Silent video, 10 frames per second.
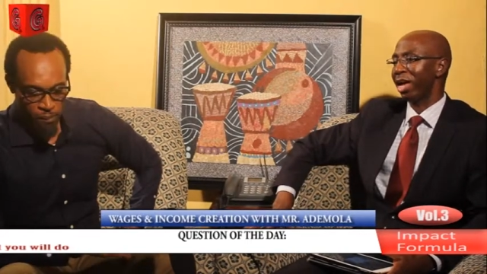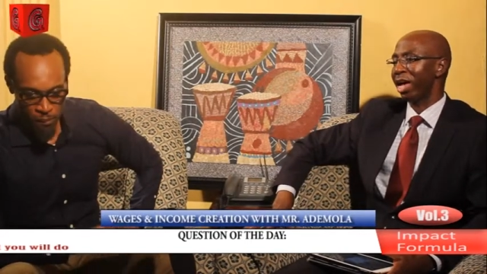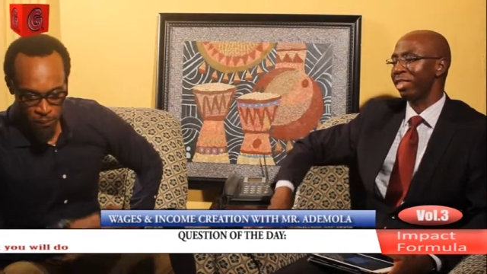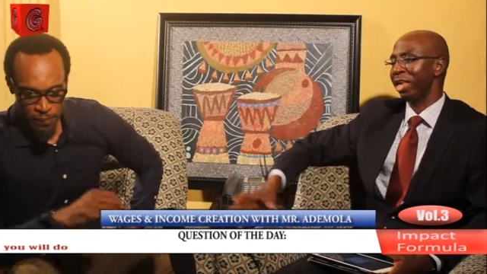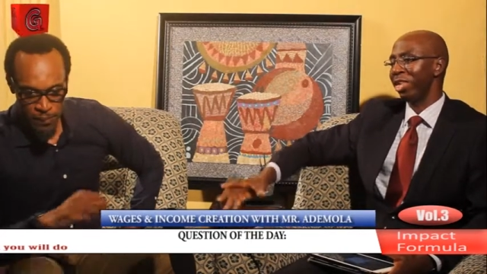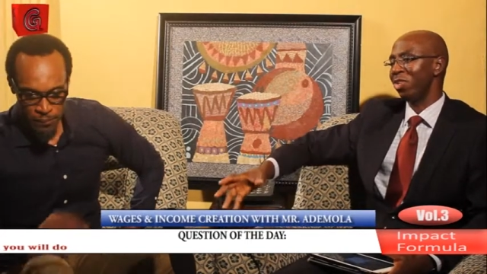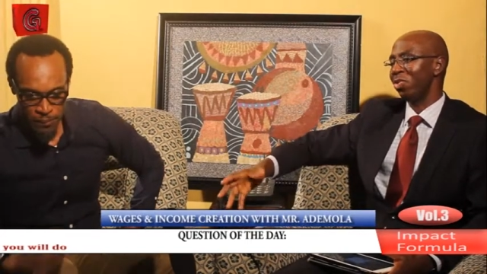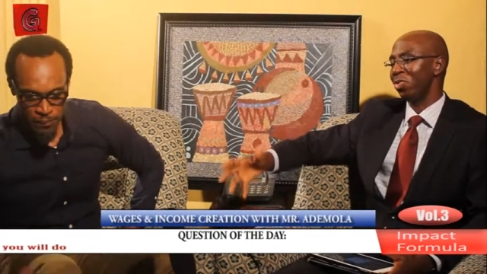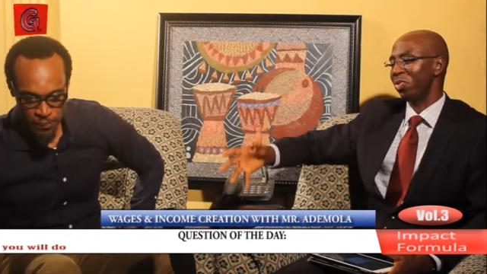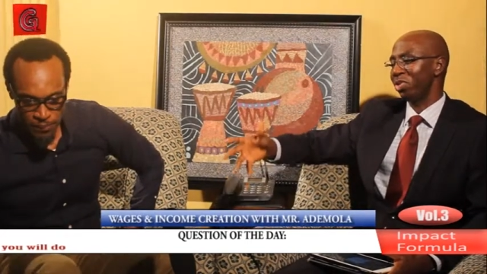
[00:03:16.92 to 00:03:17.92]
Speaker 1: I tell
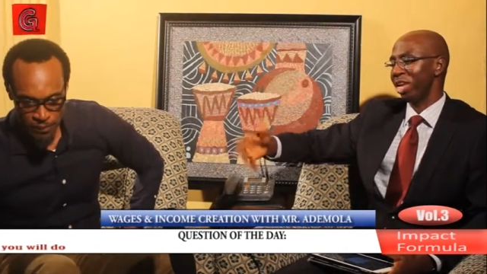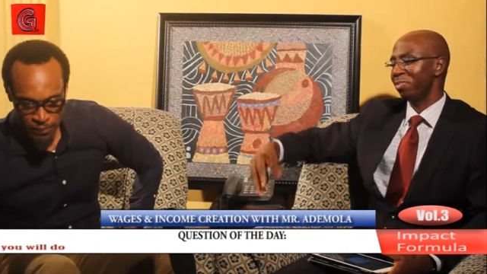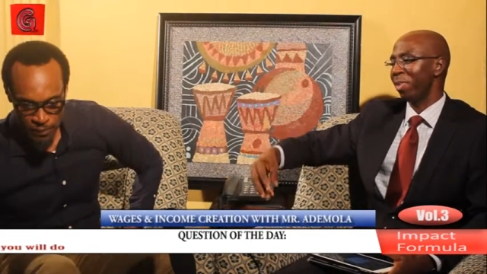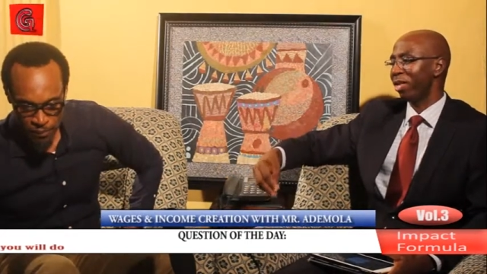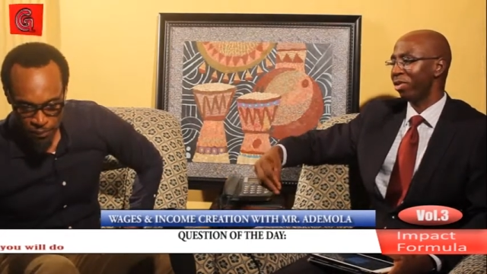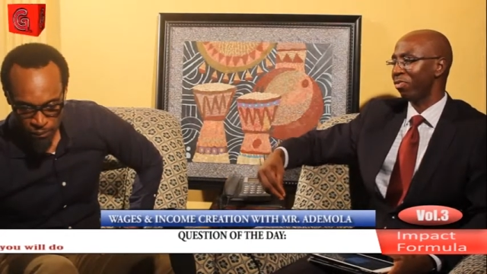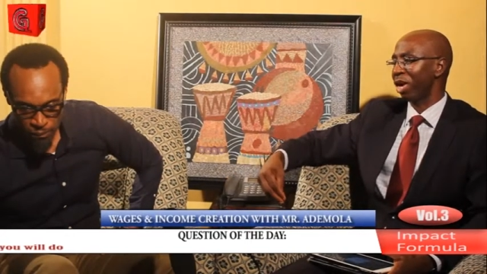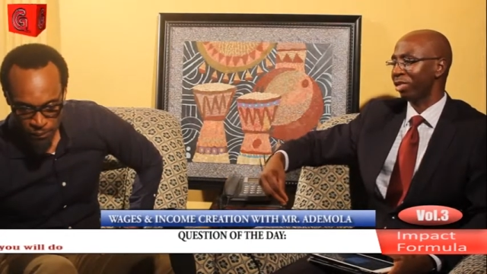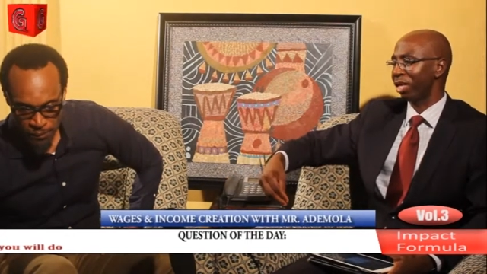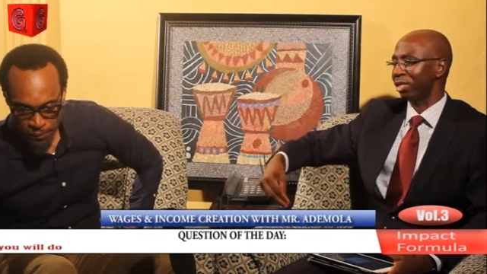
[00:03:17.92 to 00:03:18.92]
you, despite the
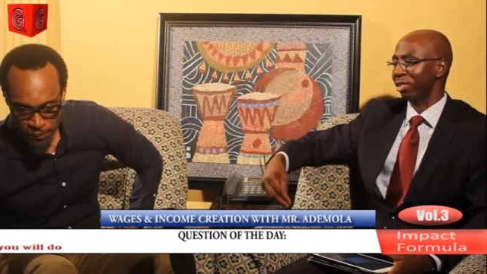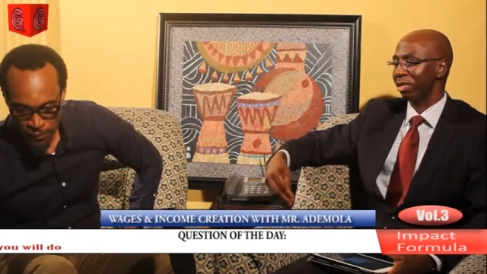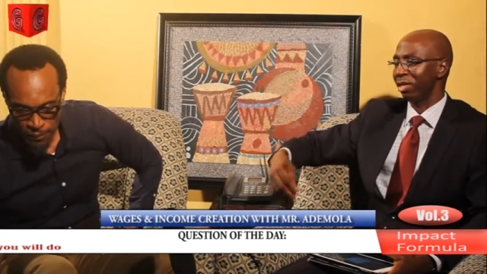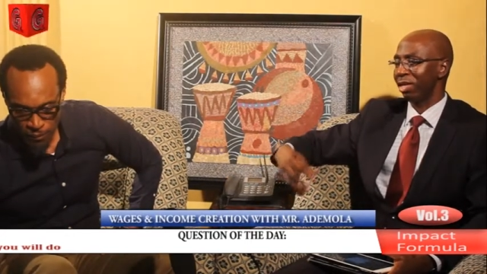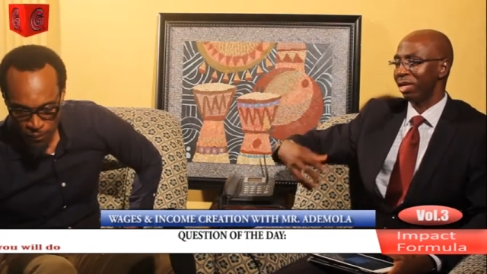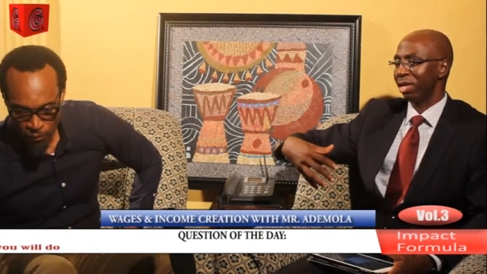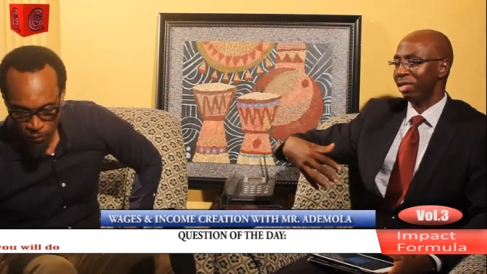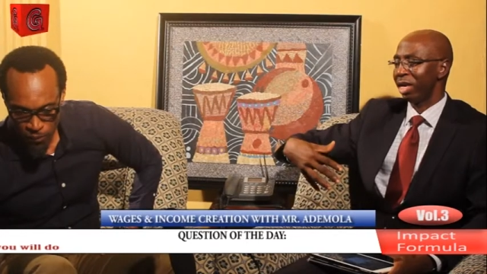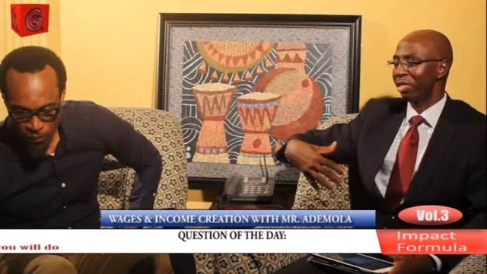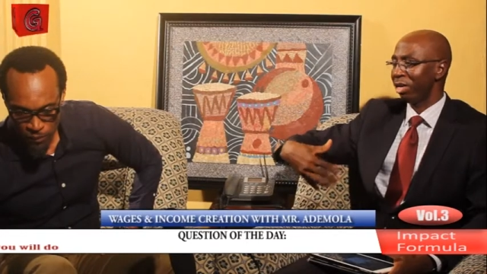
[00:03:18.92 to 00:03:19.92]
fact that
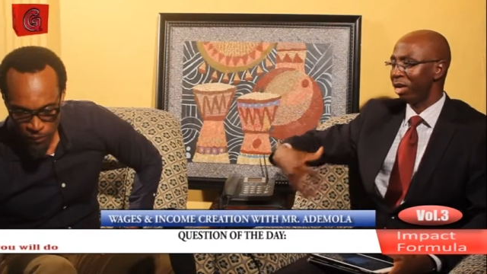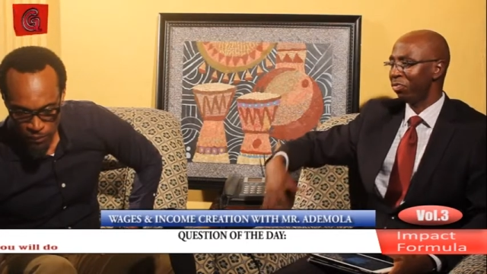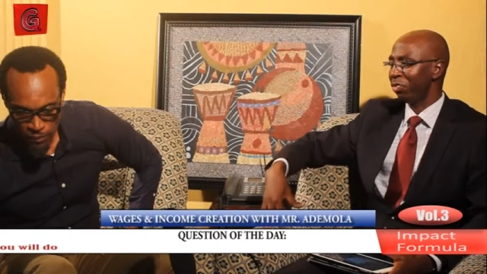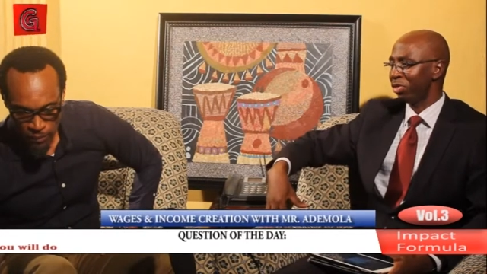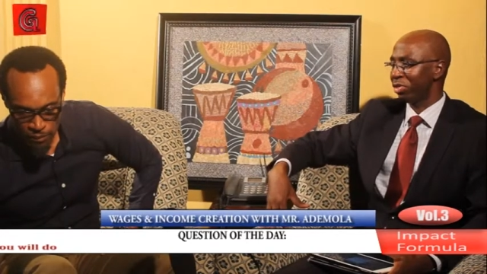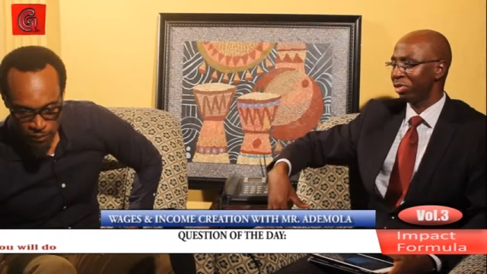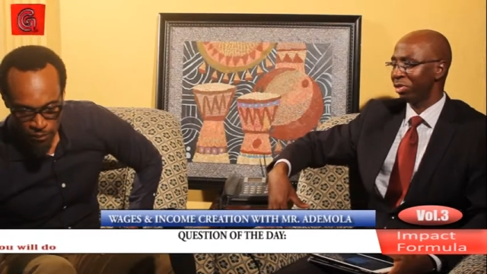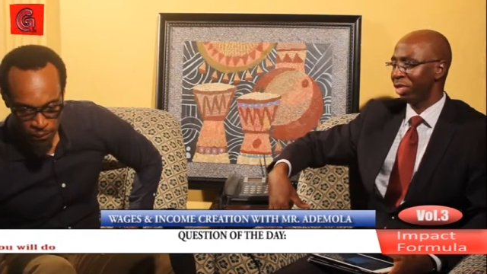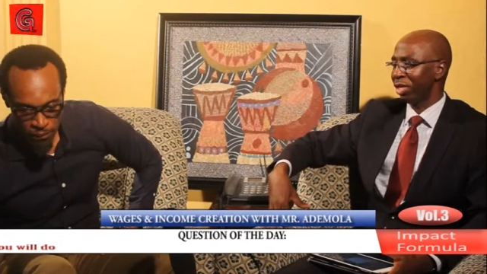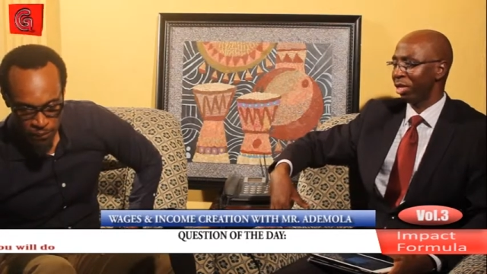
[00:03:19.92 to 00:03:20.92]
Nigerian fish
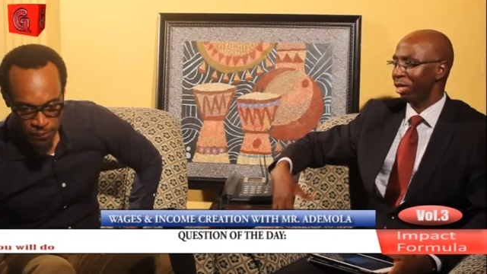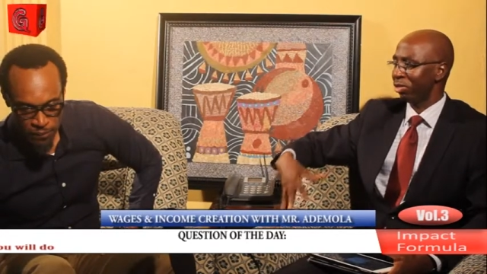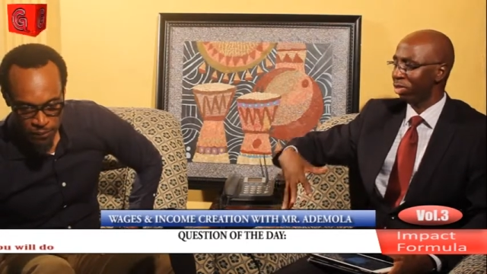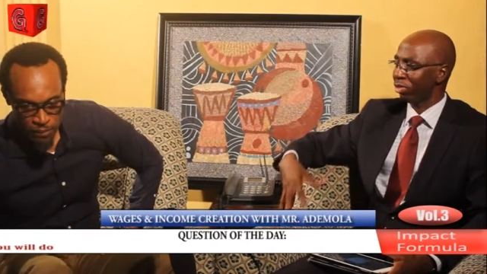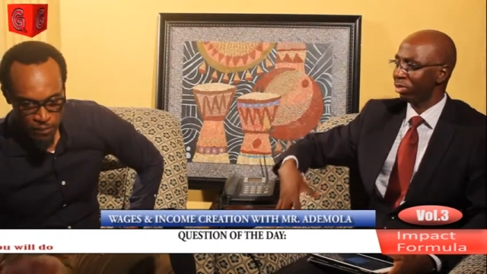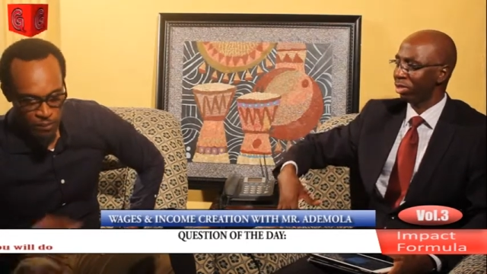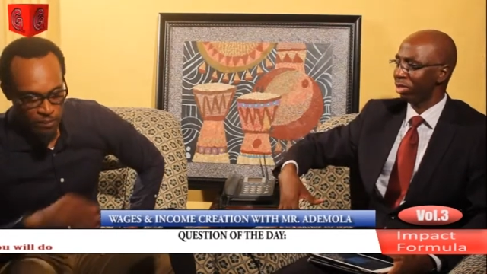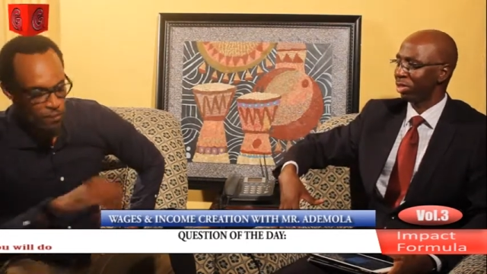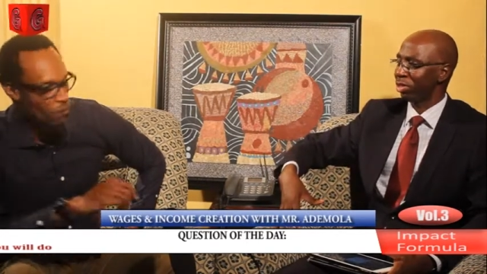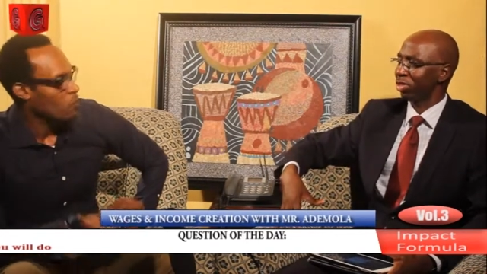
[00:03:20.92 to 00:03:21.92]
is not
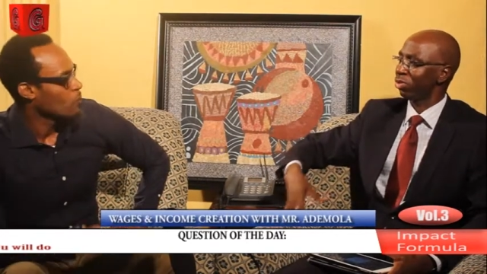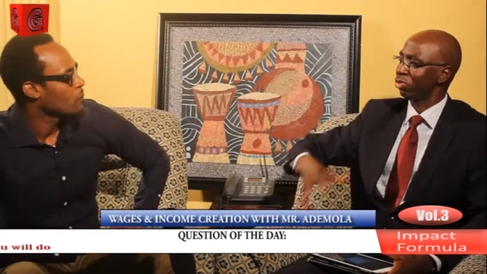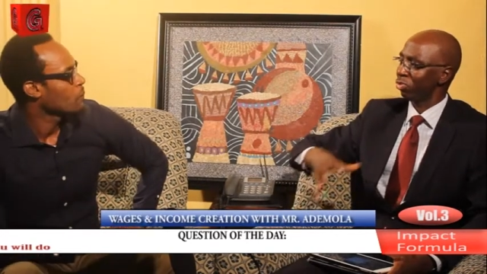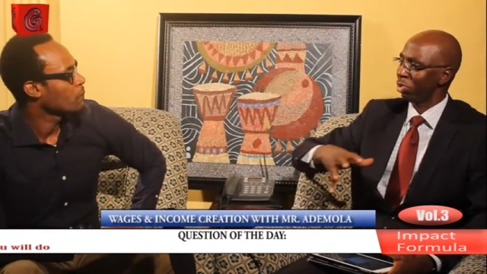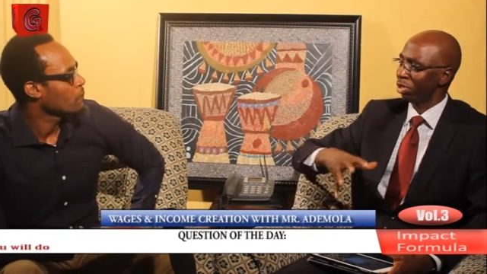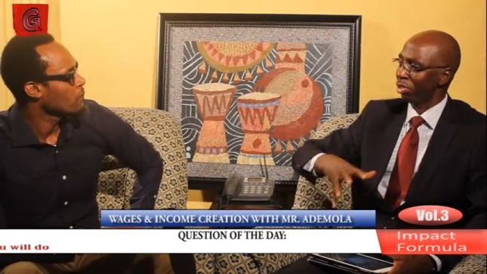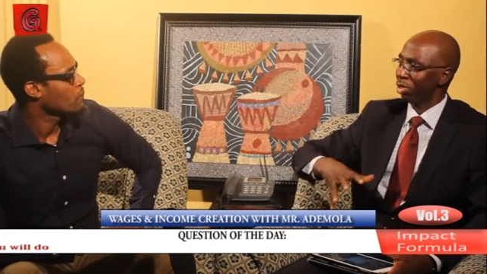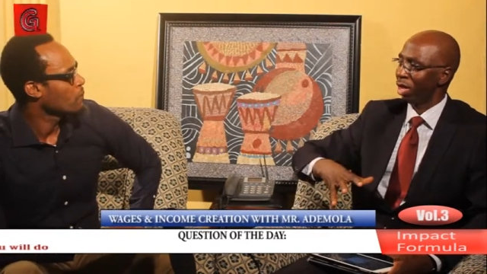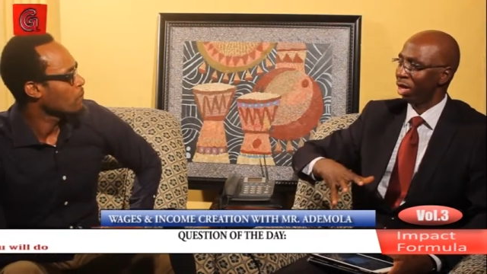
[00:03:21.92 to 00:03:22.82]
seen to be